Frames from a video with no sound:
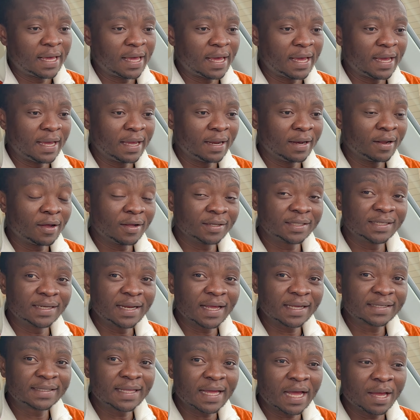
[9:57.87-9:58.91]
And
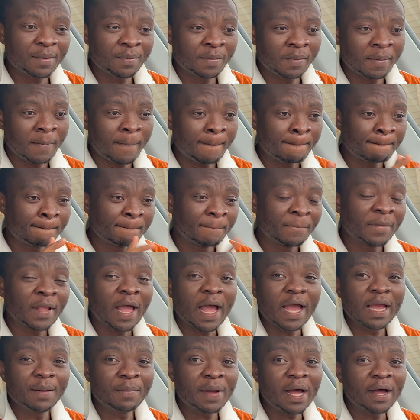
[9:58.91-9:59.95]
until next time,
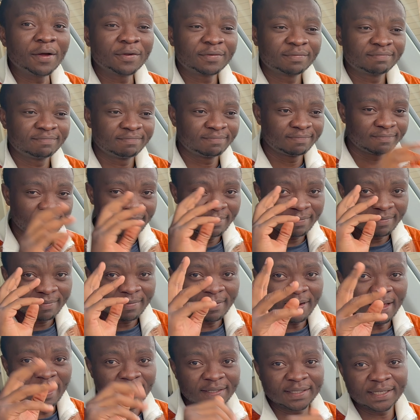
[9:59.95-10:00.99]
I am out.
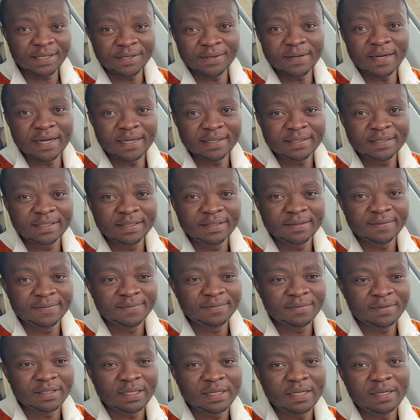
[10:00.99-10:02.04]
I'll see you guys.
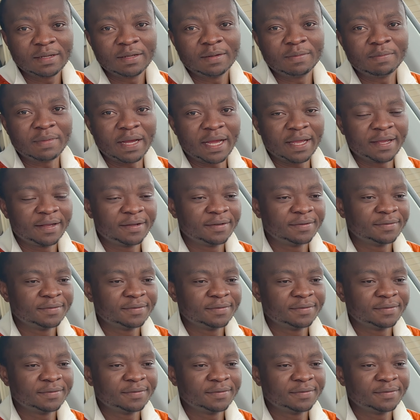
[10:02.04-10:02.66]
Bye.